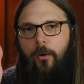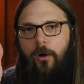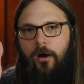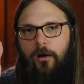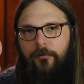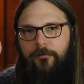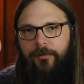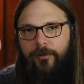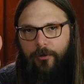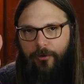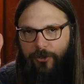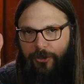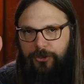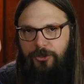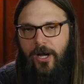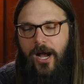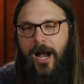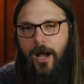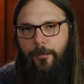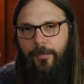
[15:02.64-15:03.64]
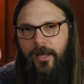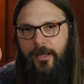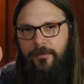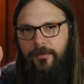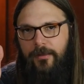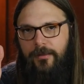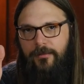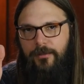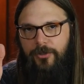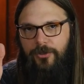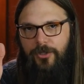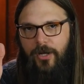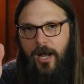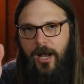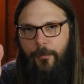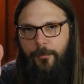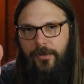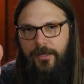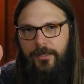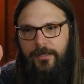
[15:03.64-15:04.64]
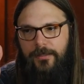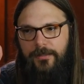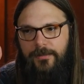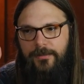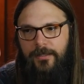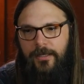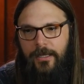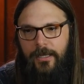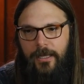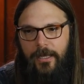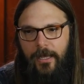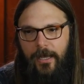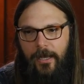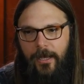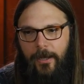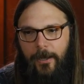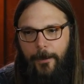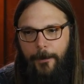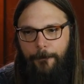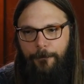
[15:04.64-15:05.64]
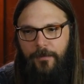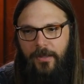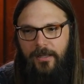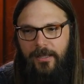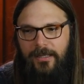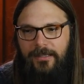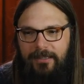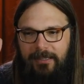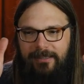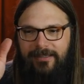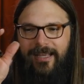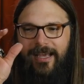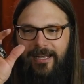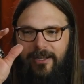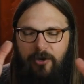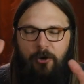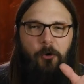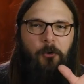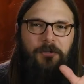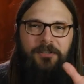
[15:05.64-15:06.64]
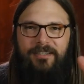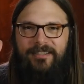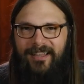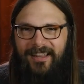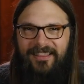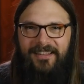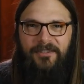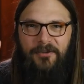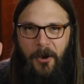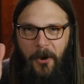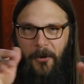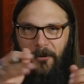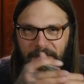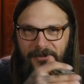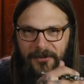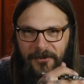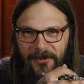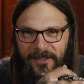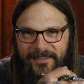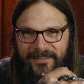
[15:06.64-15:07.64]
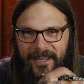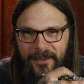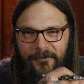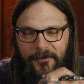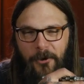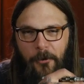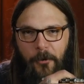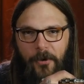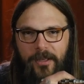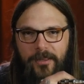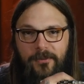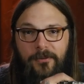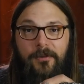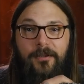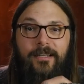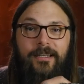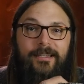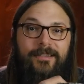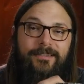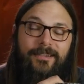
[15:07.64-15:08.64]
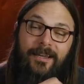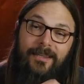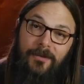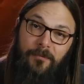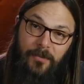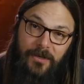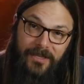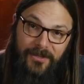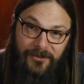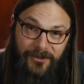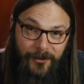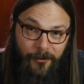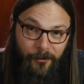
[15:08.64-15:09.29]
of their shop. I think the shop is, it's kind of cool to set the tone. So let's have a quick look inside the B&G